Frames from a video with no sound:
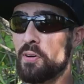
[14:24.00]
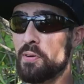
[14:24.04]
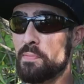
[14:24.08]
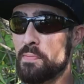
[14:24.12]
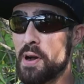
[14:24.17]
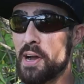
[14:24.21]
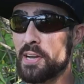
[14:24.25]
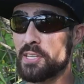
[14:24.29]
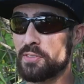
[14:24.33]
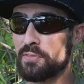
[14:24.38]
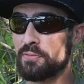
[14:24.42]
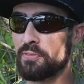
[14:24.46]
and
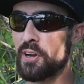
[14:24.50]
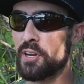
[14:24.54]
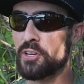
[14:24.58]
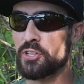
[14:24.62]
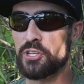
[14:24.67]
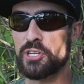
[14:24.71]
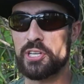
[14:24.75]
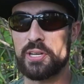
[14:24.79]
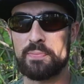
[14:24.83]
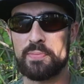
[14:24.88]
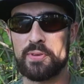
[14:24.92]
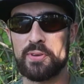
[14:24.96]
my's
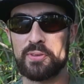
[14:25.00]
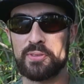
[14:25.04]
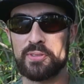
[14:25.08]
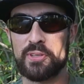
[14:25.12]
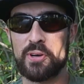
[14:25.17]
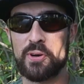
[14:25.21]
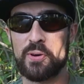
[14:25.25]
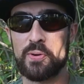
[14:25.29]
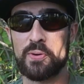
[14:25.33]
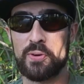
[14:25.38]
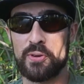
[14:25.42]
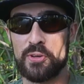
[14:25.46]
friendship, you'll
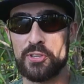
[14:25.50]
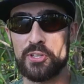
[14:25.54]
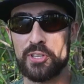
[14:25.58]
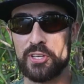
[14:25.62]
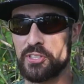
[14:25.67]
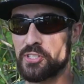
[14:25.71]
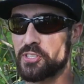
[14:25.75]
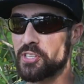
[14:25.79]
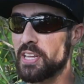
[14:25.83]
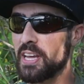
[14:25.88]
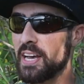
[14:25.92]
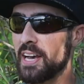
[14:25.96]
know
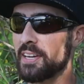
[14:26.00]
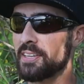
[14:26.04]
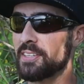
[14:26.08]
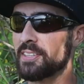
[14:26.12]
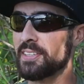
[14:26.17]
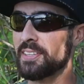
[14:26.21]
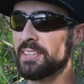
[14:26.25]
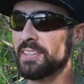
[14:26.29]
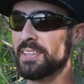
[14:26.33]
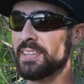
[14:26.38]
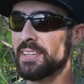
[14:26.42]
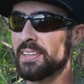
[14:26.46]
just that.
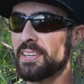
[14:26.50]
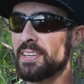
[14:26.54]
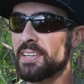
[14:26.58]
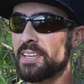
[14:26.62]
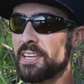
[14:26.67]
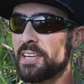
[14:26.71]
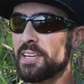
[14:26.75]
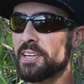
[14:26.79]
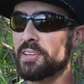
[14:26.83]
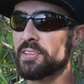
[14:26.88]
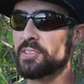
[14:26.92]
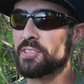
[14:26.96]

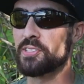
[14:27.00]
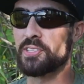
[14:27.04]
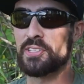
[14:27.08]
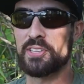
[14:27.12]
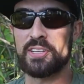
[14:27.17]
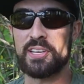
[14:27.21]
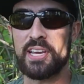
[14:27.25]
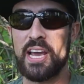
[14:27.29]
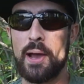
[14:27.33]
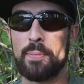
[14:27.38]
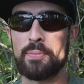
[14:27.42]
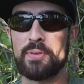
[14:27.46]
He is
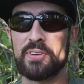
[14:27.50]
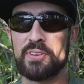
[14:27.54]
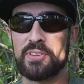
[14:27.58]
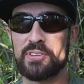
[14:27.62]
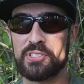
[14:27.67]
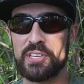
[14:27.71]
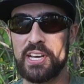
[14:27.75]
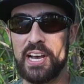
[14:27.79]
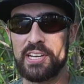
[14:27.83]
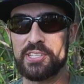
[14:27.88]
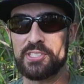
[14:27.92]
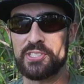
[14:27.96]
Captain
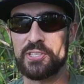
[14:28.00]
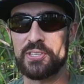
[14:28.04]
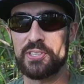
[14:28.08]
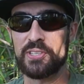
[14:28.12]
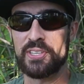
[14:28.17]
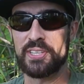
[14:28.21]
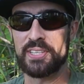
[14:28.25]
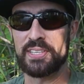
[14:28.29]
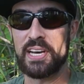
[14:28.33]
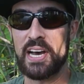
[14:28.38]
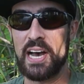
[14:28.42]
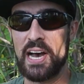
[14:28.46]
Disaster
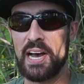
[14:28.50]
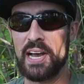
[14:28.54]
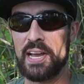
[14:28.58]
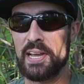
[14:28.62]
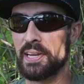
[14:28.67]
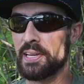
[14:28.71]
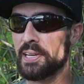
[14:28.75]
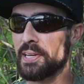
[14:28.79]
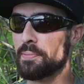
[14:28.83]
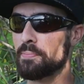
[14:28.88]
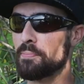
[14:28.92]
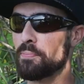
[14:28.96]
and
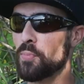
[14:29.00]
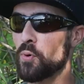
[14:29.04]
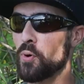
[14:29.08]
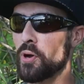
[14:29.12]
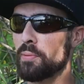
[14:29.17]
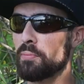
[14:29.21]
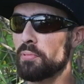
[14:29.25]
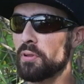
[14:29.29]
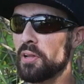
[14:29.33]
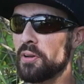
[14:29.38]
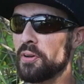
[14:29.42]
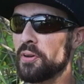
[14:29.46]
I am
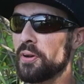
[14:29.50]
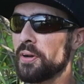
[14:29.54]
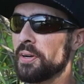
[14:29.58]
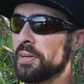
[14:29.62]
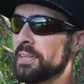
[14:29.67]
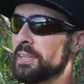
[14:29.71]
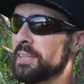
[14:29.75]
Boy Blunder.